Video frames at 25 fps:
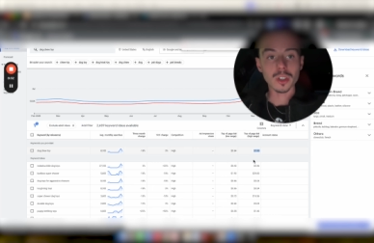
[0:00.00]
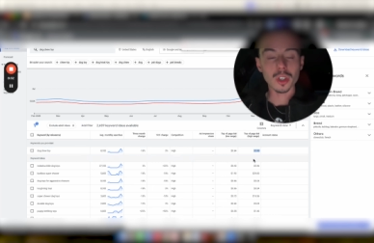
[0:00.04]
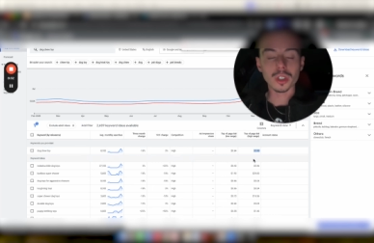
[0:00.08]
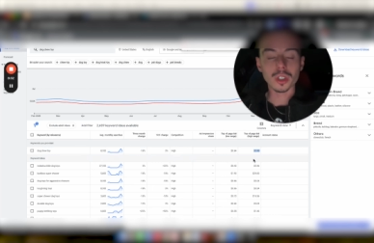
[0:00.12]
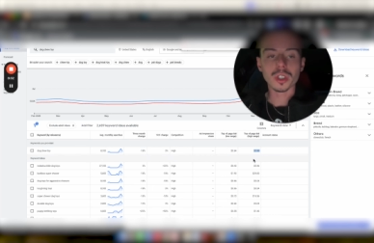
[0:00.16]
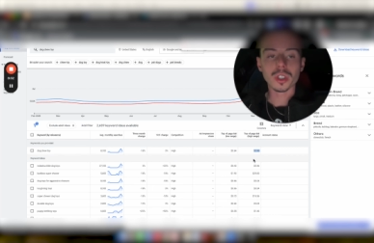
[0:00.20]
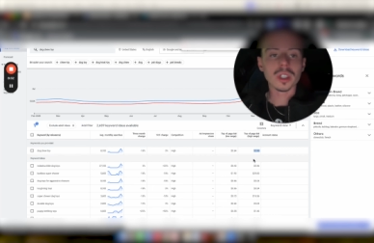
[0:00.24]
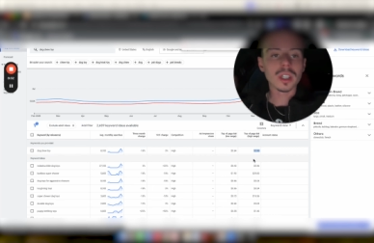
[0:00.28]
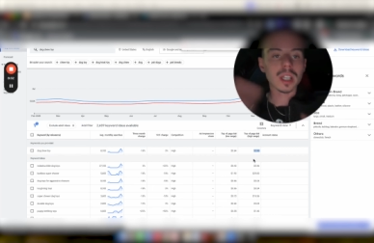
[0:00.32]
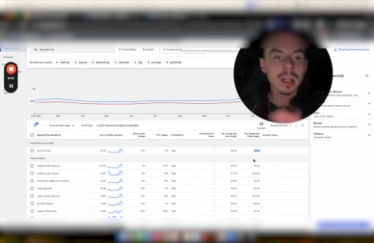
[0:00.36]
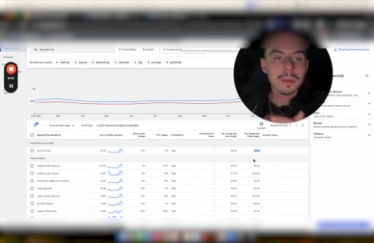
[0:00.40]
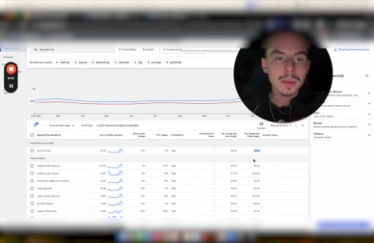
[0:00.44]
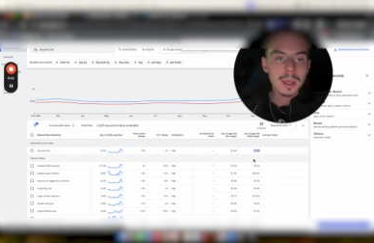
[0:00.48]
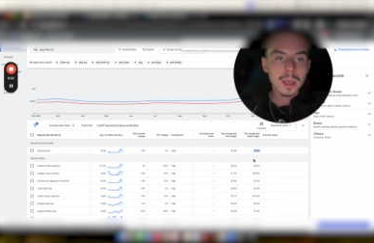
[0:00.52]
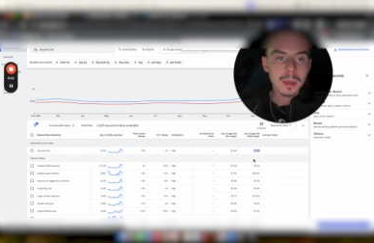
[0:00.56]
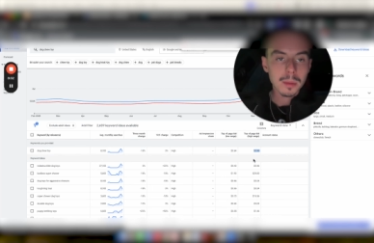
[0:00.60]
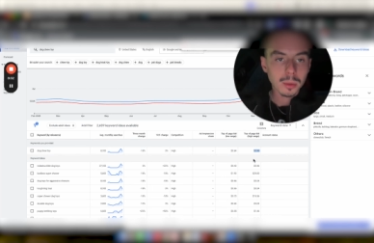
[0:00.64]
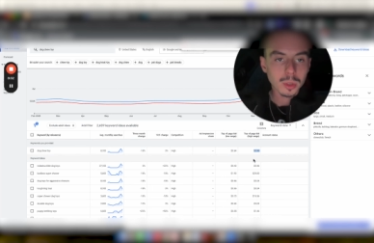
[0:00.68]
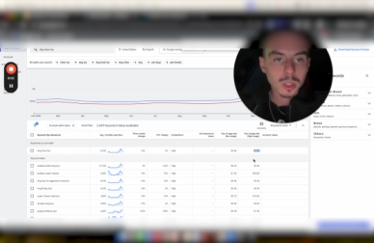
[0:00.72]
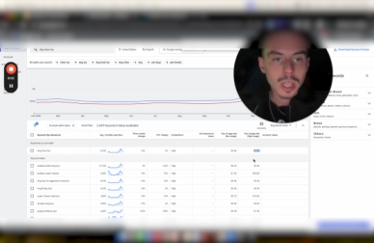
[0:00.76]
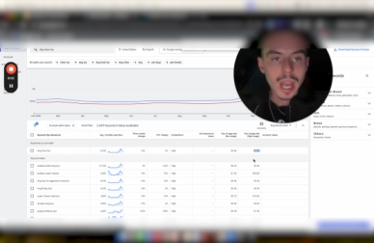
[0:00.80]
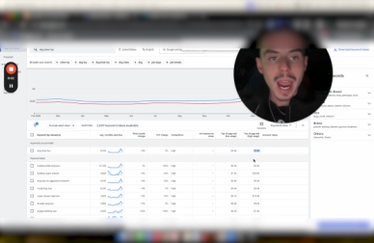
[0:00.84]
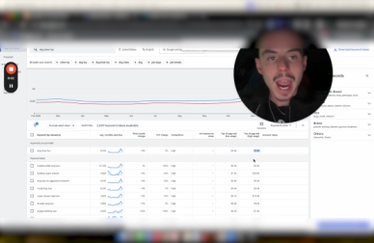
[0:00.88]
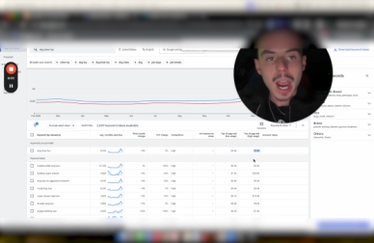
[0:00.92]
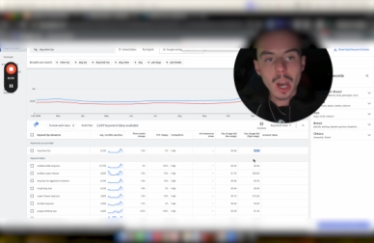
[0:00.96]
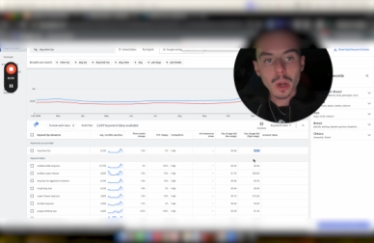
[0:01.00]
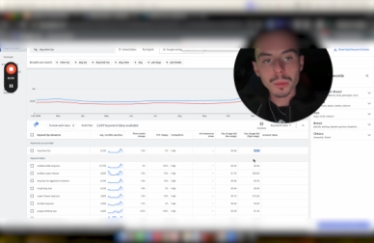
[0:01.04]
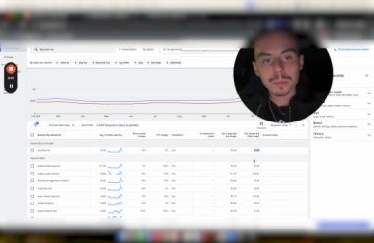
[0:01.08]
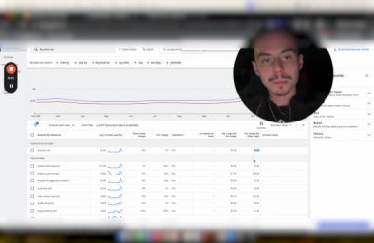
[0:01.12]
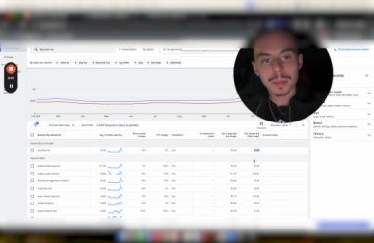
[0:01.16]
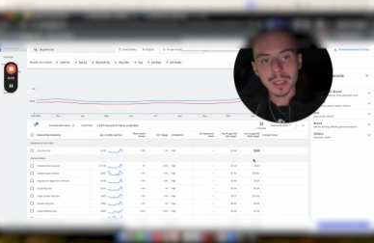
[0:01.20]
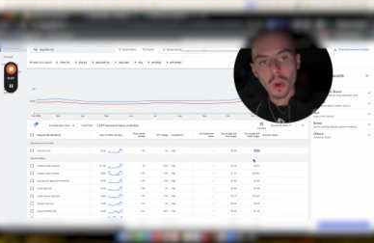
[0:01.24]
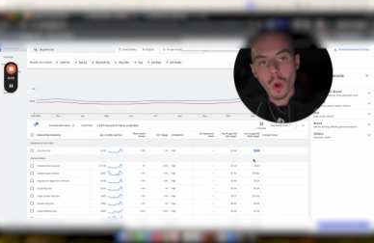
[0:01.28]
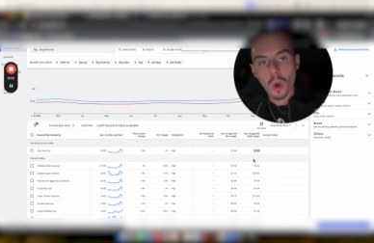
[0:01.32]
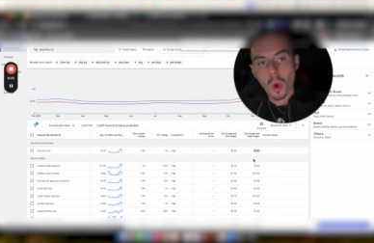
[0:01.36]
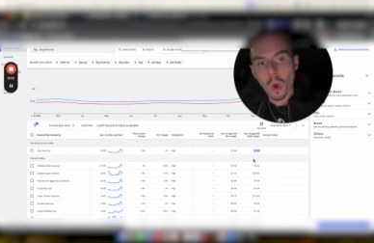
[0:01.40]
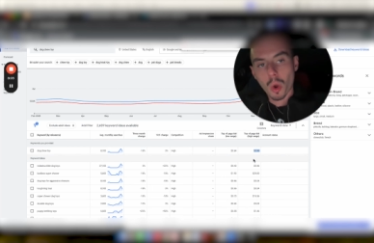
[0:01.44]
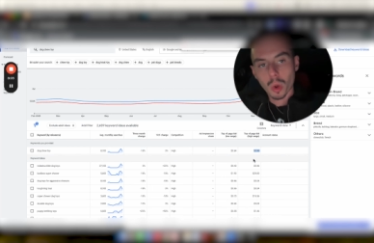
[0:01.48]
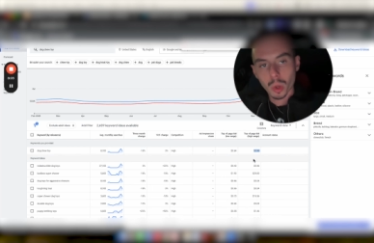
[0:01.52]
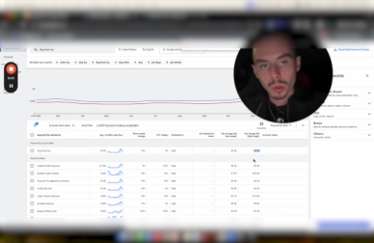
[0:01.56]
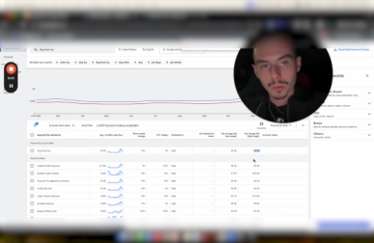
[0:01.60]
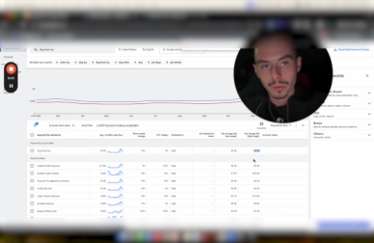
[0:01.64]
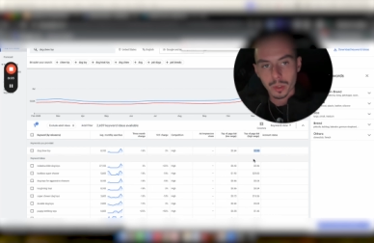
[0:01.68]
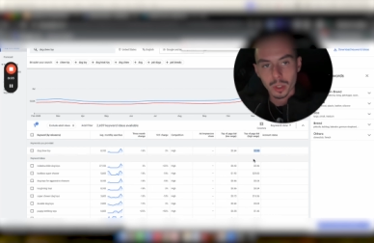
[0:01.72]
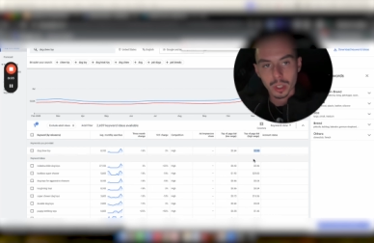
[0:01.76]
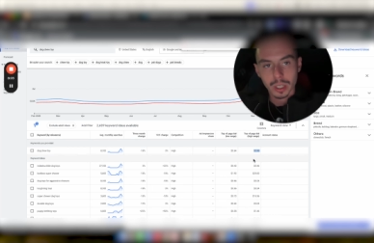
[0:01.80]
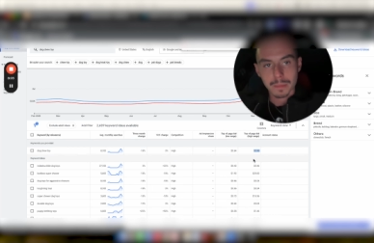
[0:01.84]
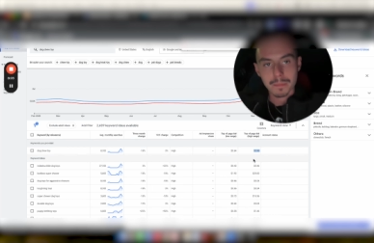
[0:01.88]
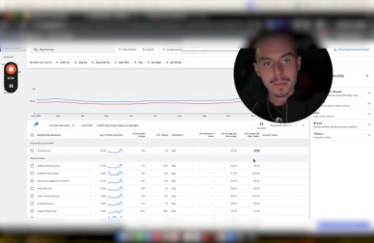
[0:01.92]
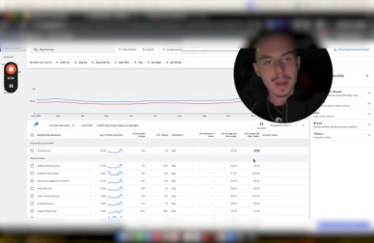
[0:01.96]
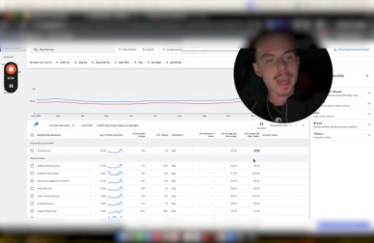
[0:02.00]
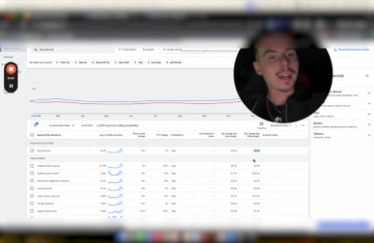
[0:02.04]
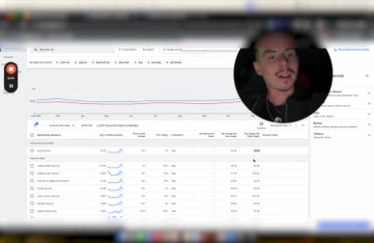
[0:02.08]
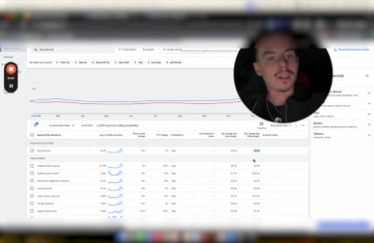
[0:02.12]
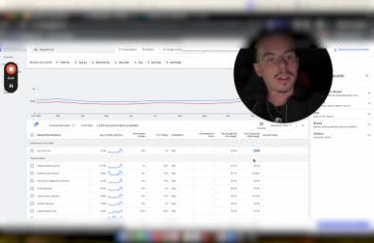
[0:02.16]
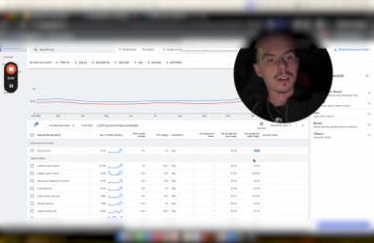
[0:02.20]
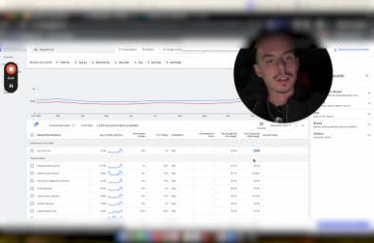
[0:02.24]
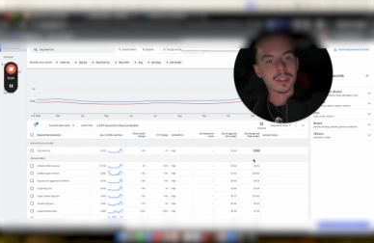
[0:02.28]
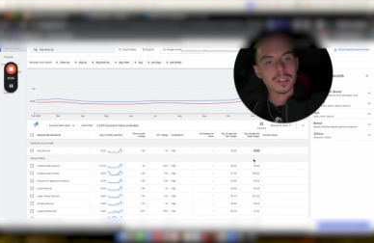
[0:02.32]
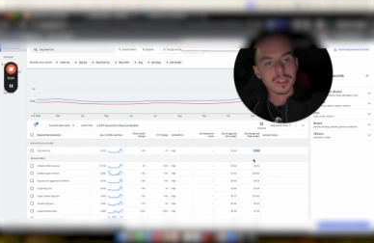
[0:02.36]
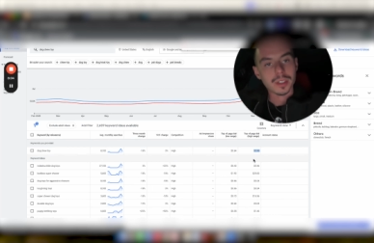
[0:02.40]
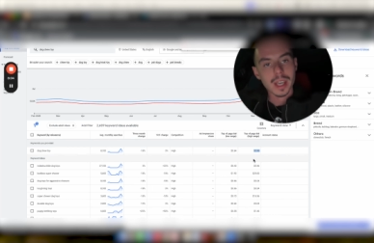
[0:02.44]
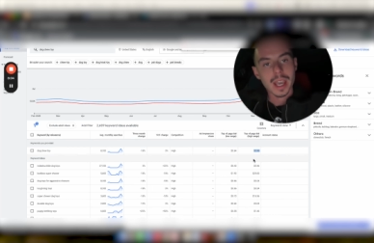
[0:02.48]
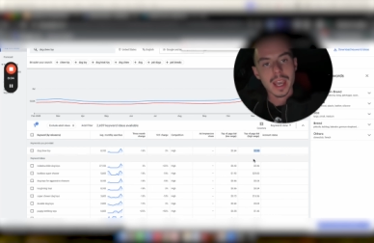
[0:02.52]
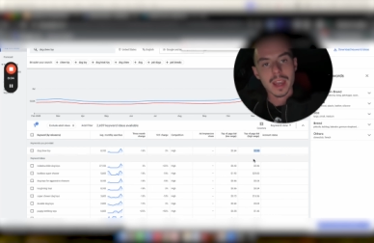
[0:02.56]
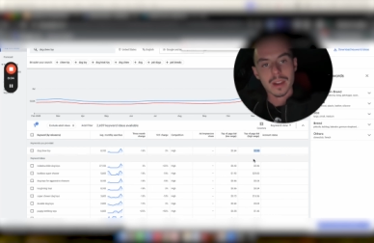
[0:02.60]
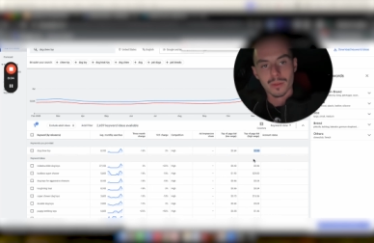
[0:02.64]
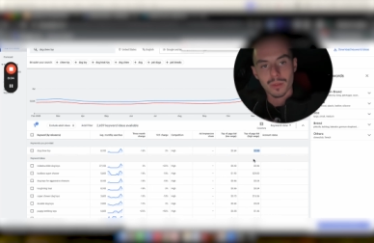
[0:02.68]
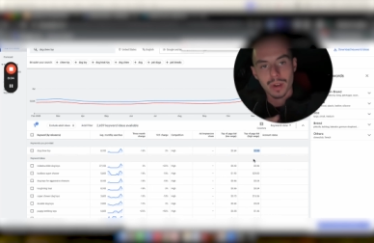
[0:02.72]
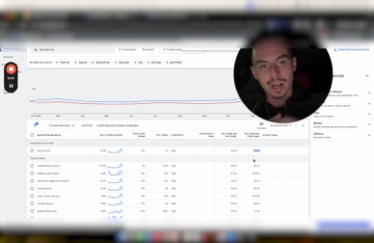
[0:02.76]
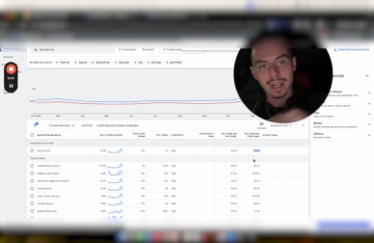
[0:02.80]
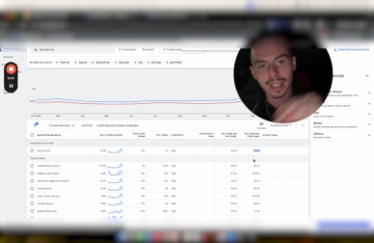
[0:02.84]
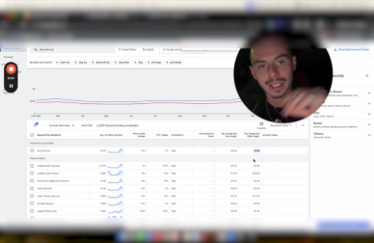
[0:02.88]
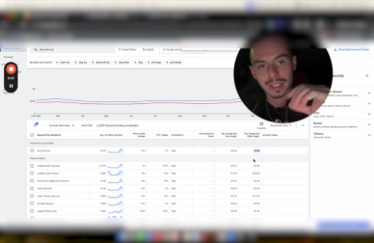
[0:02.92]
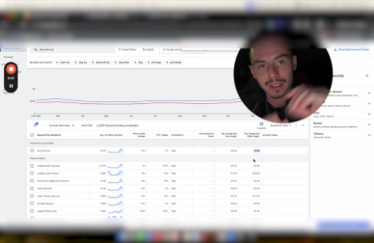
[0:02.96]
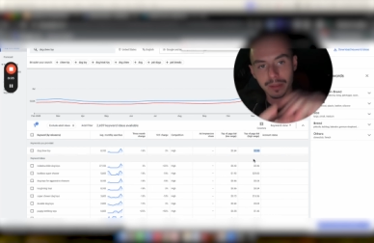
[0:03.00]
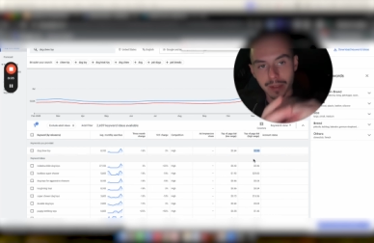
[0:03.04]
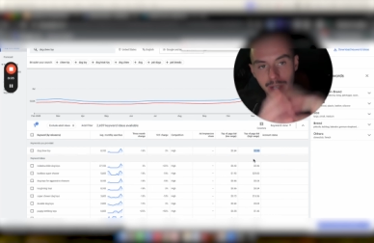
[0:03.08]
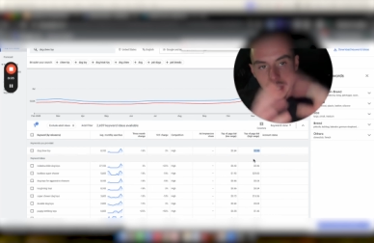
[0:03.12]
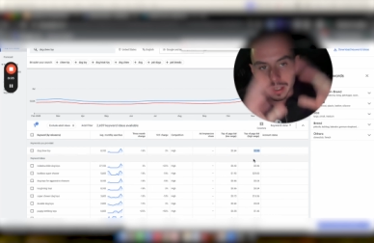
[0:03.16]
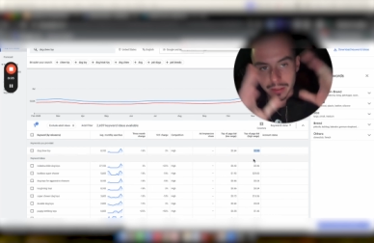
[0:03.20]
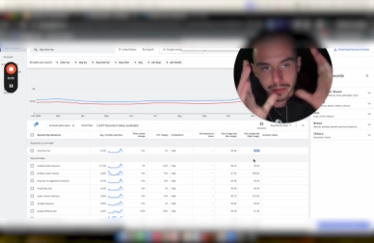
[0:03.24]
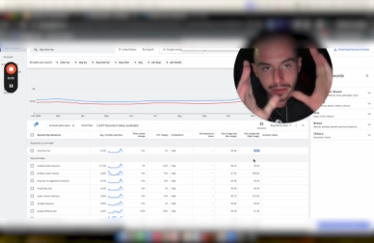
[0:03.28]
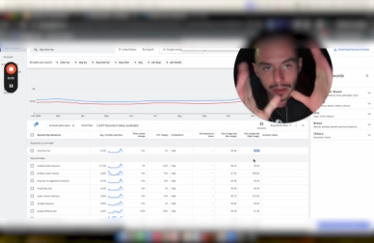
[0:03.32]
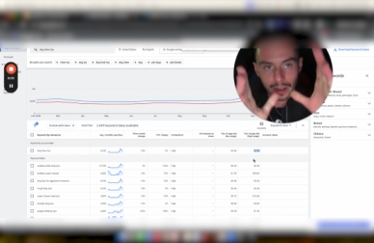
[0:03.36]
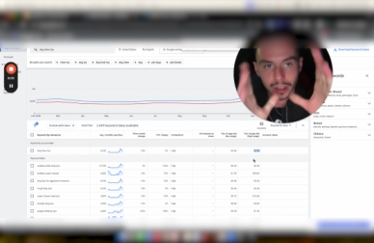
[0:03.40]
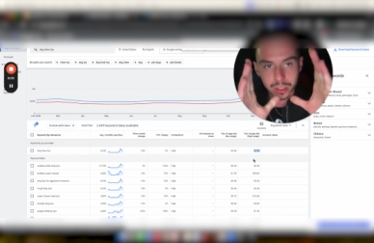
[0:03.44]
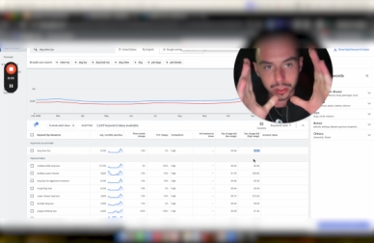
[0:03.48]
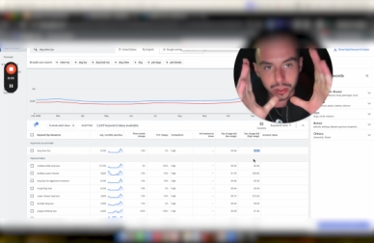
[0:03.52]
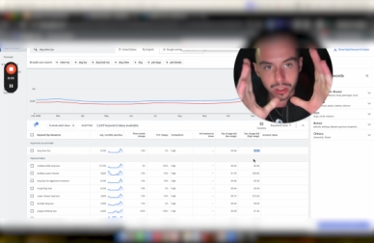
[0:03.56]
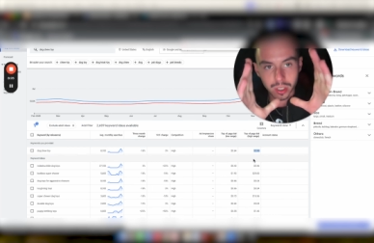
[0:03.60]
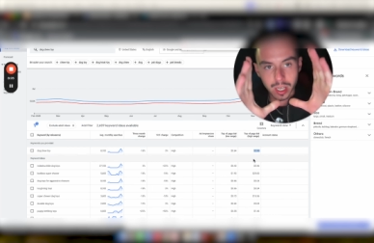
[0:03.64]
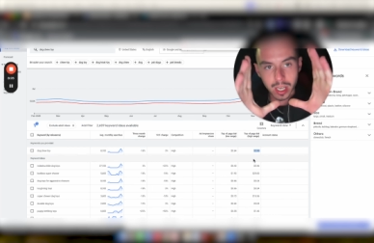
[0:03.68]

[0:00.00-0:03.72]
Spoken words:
you're going to be able to outbid all of your competitors and rank at the very first